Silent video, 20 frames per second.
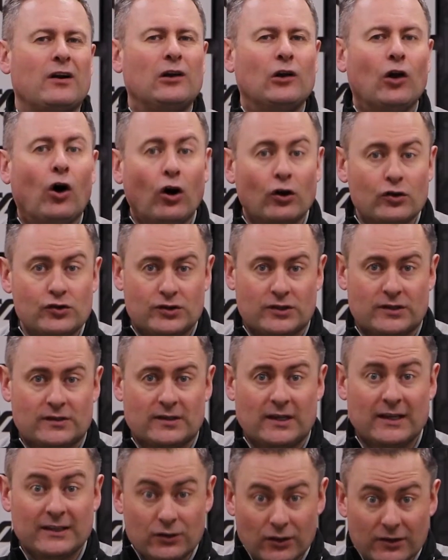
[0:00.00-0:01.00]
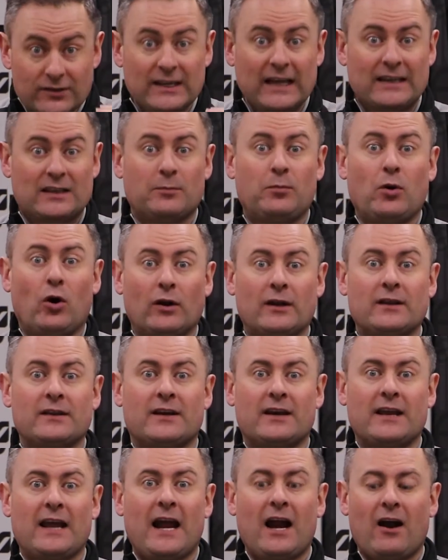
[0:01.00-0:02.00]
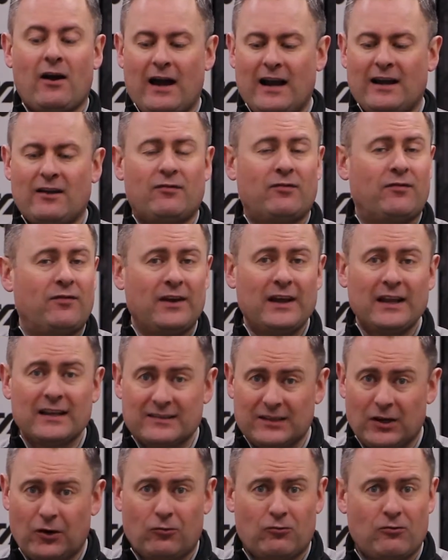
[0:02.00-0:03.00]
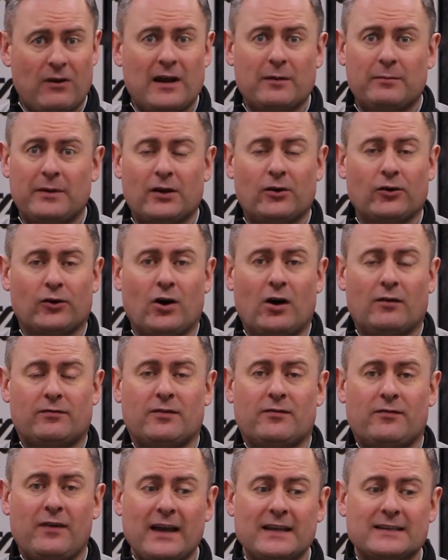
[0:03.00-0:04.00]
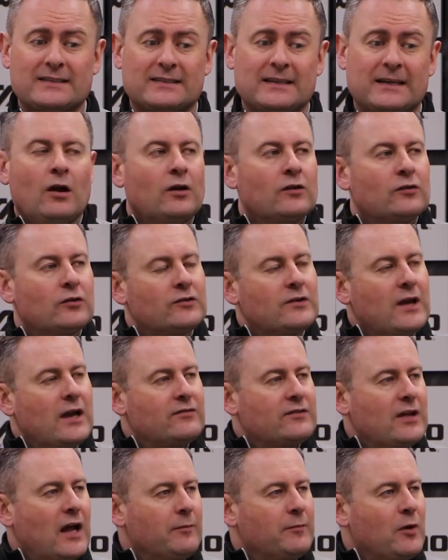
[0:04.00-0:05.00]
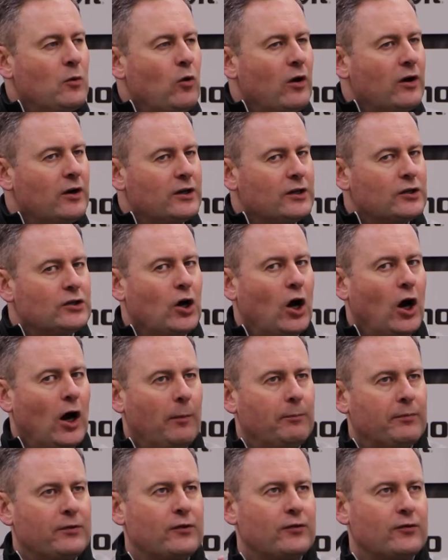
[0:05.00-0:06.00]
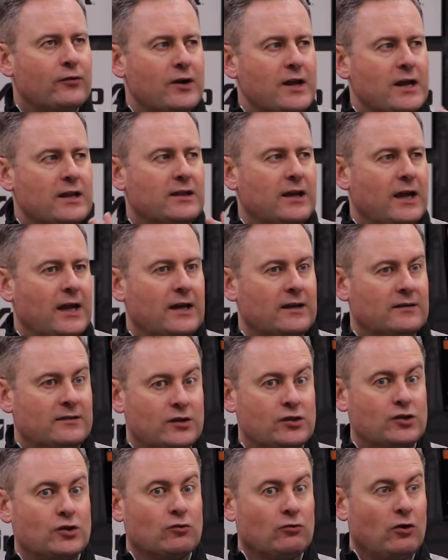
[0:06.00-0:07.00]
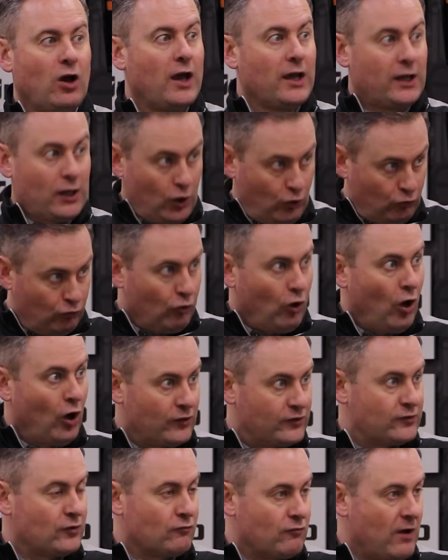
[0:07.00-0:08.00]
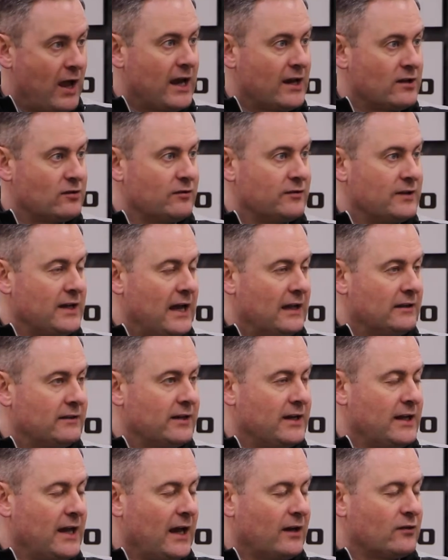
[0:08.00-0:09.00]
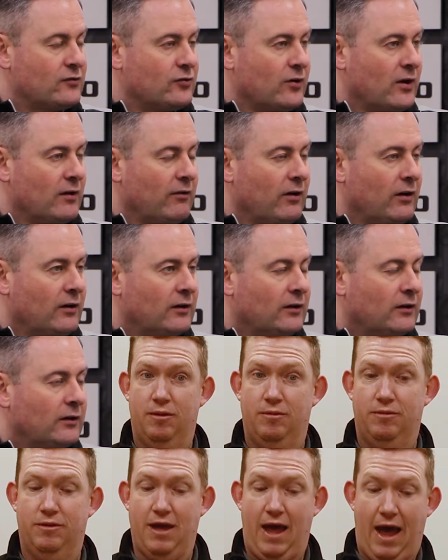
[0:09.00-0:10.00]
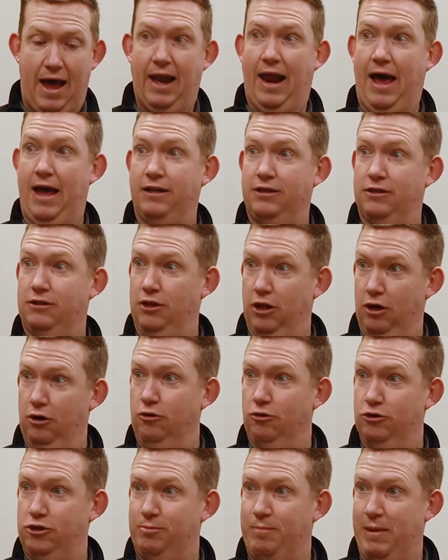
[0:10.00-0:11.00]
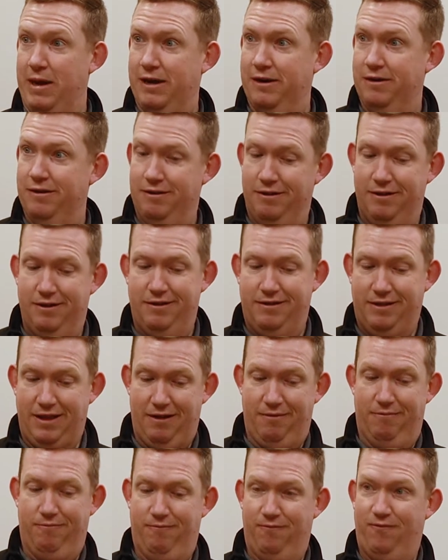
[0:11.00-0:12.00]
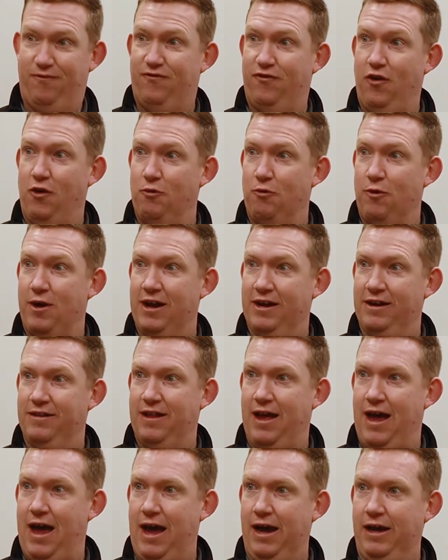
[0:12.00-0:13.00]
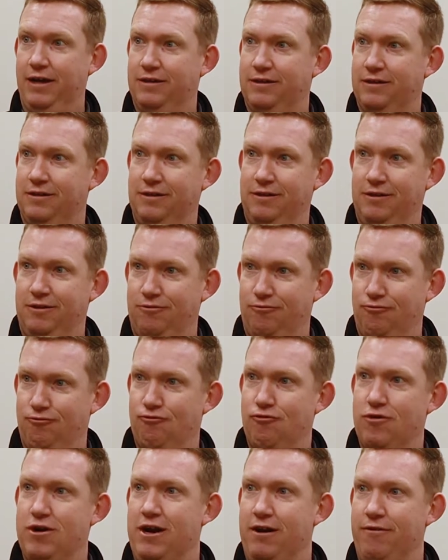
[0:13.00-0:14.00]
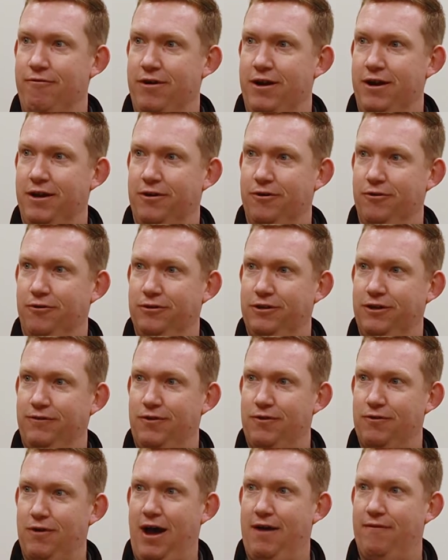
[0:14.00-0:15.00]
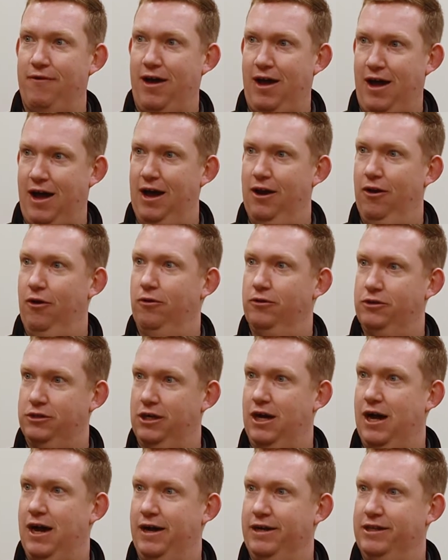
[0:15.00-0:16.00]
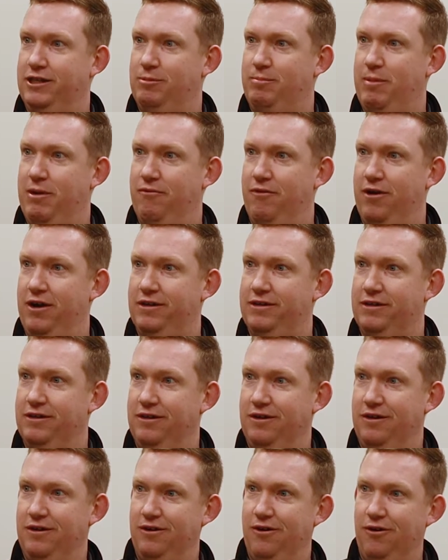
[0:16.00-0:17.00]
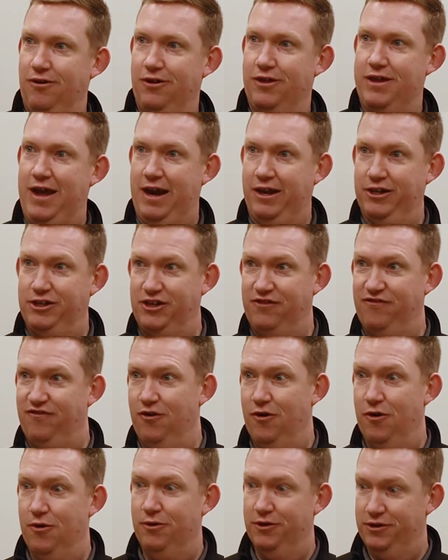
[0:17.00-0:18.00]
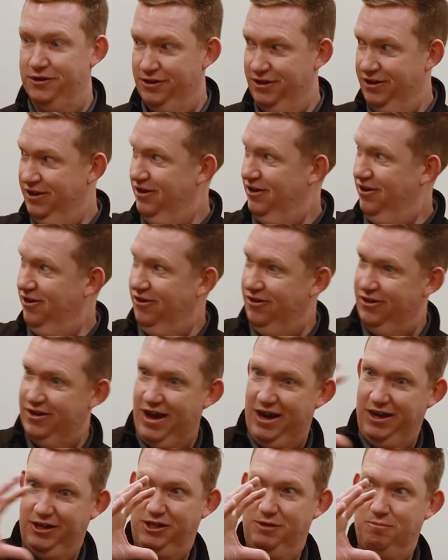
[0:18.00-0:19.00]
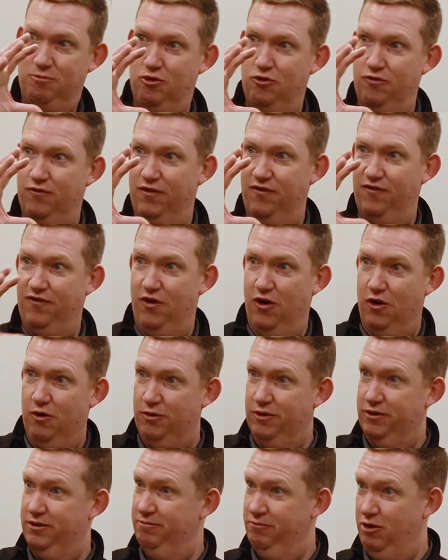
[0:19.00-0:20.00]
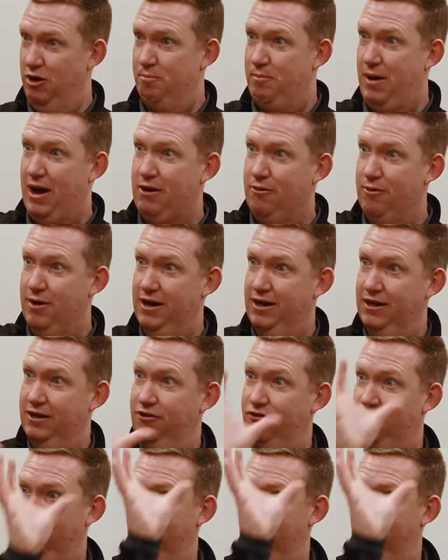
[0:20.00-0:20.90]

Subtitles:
launches, it does get the ball into the air and it feels incredibly good off the face. So Dave, tell me, what are the top 3 things that you like across the range of the LTDx driver? The LS, the low spin, that front weight in the head, really, really good if you have a high launch and a high spin rate. All the energy forward, all the energy moving forward, not back weighted and